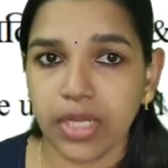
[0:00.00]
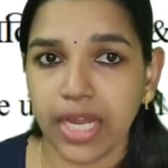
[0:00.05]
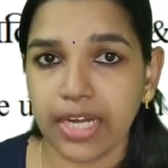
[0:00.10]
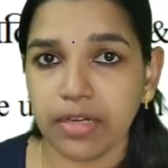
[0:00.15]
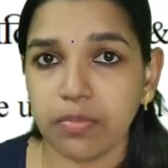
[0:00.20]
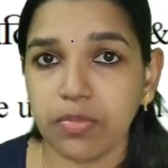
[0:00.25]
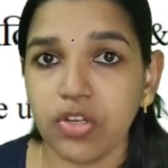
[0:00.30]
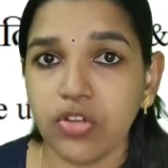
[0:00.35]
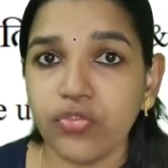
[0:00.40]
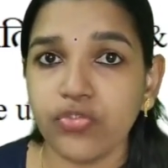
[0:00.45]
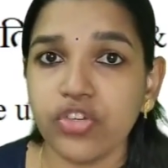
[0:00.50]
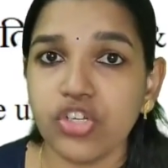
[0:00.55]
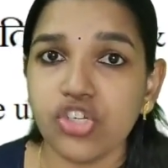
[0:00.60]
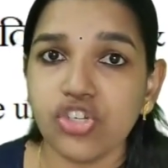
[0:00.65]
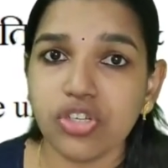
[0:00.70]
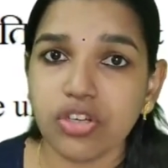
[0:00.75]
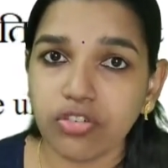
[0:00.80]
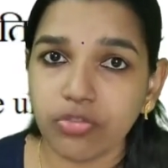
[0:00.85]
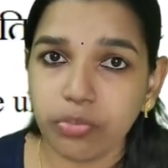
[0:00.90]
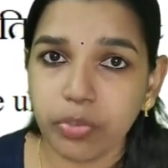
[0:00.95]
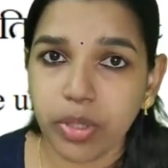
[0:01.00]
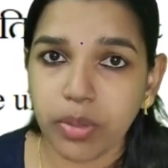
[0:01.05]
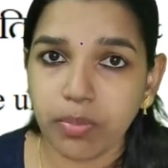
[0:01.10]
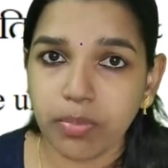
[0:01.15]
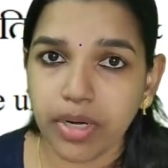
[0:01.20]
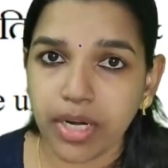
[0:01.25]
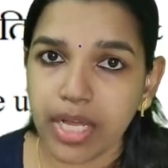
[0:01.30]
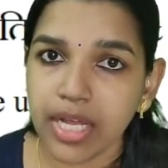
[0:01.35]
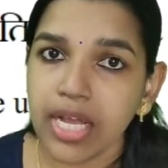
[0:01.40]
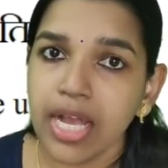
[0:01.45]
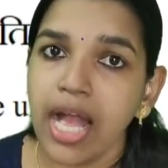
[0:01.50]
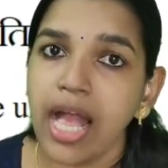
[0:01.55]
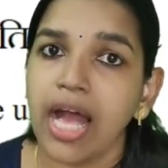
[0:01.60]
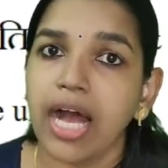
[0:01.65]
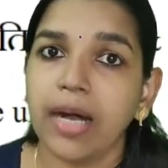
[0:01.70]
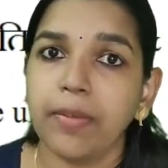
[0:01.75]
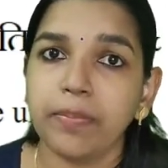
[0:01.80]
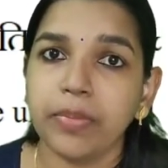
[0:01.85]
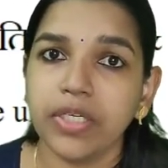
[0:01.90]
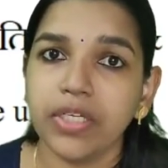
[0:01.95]
administration of Brahmana,
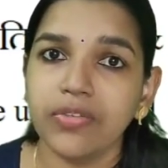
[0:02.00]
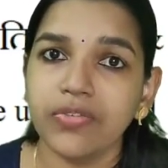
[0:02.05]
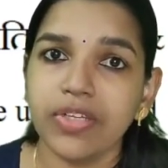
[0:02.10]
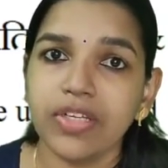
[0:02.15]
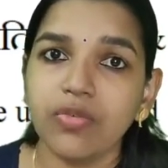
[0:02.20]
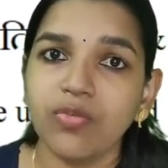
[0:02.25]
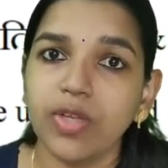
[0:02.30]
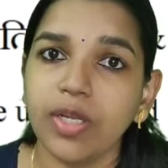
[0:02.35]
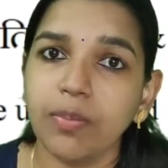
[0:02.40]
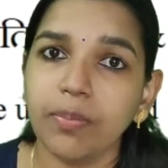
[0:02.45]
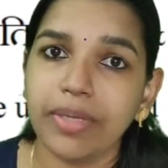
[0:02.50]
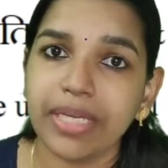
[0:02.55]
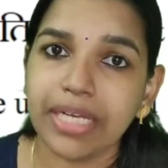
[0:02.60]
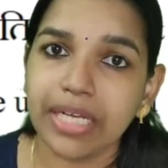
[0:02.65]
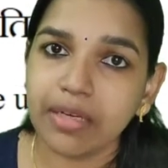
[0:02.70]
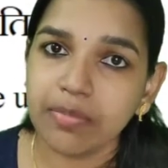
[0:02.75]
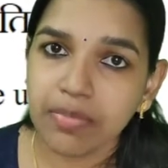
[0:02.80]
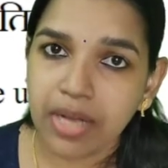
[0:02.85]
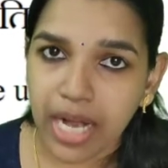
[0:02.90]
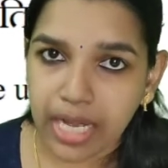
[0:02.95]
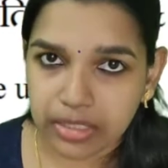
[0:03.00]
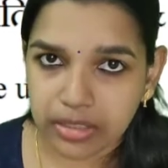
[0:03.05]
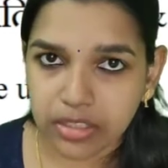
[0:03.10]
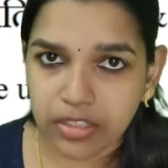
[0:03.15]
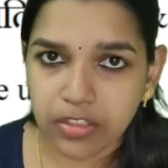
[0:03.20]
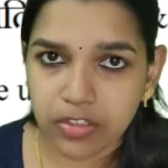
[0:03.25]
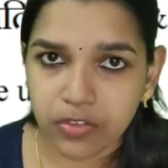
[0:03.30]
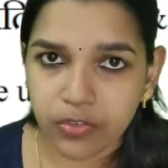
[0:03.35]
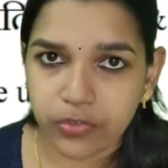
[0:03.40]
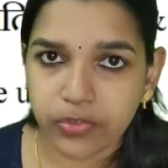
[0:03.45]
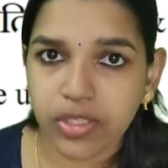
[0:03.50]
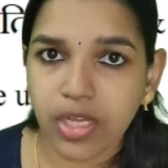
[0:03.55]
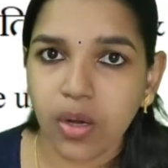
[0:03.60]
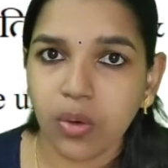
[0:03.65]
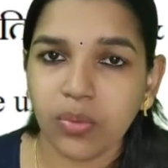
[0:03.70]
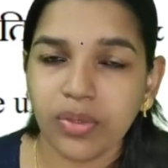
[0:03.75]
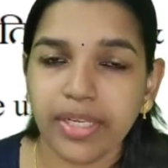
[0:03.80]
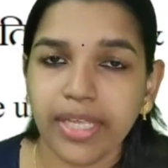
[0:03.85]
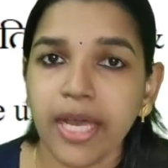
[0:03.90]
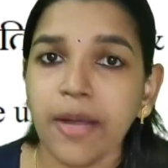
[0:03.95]
a person will become Ati
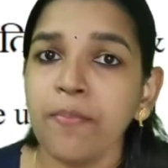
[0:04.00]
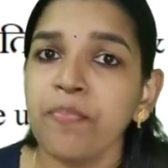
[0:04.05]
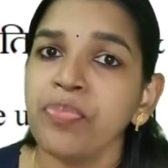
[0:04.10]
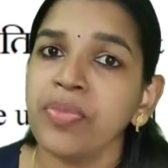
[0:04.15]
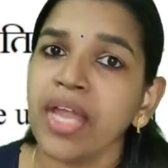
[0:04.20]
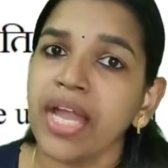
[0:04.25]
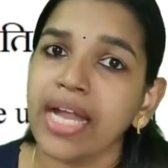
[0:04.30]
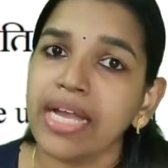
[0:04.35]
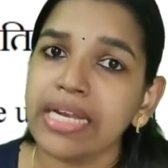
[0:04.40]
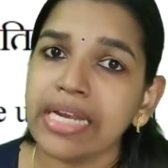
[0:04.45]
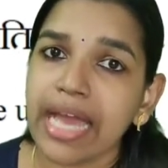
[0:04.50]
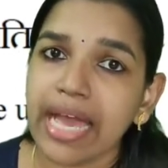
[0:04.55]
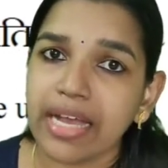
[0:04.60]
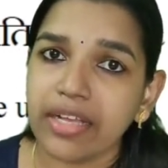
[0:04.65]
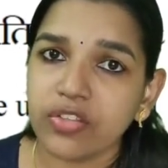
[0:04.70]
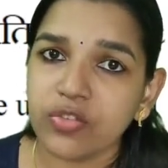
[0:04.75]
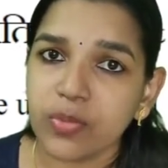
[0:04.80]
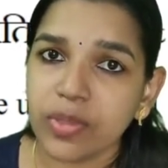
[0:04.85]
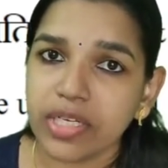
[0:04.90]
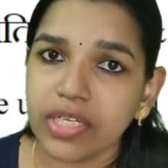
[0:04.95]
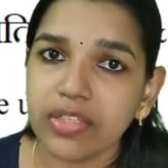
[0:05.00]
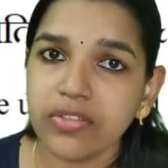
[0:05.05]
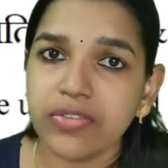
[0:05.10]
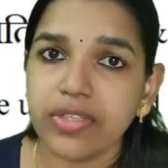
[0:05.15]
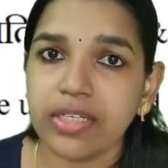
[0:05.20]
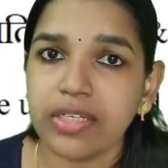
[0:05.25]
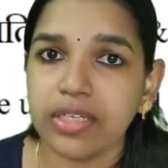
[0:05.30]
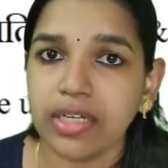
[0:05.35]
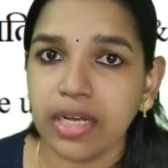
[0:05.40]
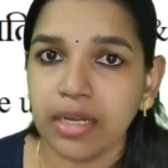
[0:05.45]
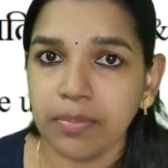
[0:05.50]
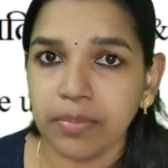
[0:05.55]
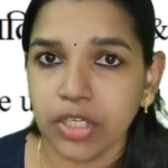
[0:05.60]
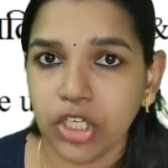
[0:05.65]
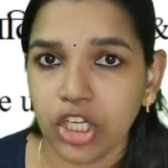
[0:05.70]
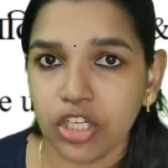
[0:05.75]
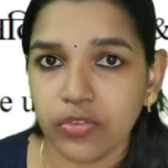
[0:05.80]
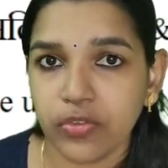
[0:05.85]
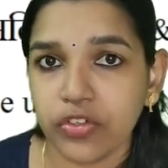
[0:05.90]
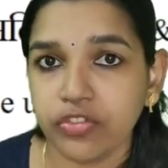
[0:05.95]
Sthaulya, and as well as
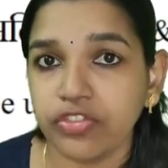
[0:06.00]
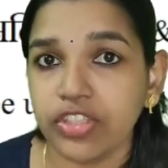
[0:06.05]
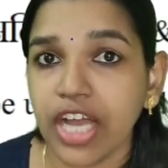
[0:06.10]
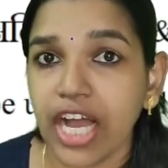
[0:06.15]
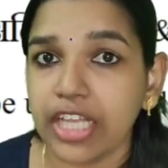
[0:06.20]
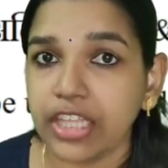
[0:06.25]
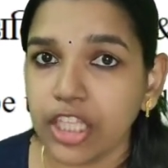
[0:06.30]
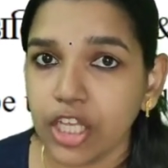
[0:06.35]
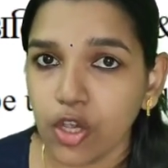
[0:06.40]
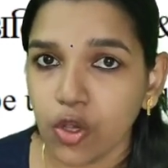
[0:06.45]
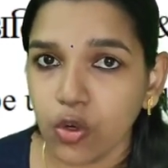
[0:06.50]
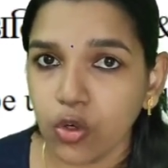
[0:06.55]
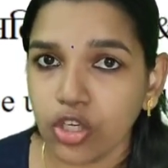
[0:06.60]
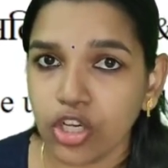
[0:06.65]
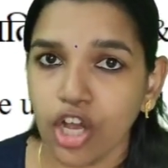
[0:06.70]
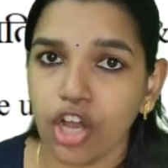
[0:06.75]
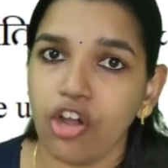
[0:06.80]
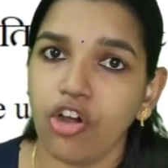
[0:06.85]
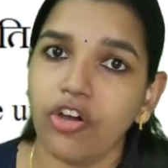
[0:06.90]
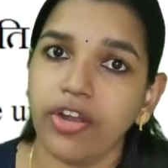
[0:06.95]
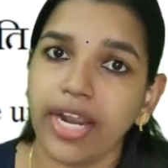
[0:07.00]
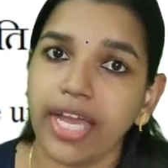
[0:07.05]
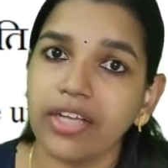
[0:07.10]
because of the Ati Yoga or